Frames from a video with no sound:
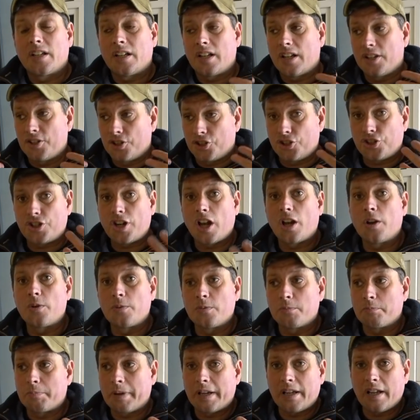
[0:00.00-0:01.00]
has
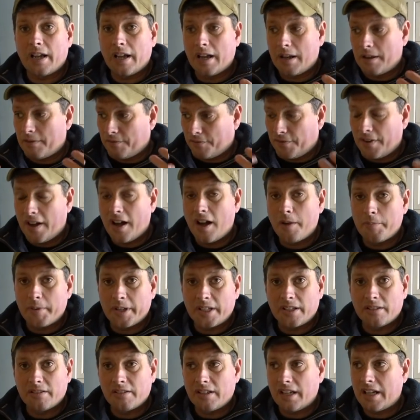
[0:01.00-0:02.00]
shown
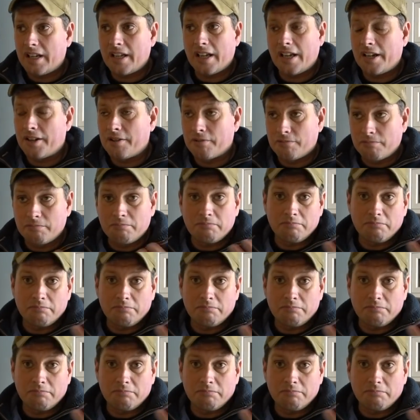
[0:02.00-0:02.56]
farming in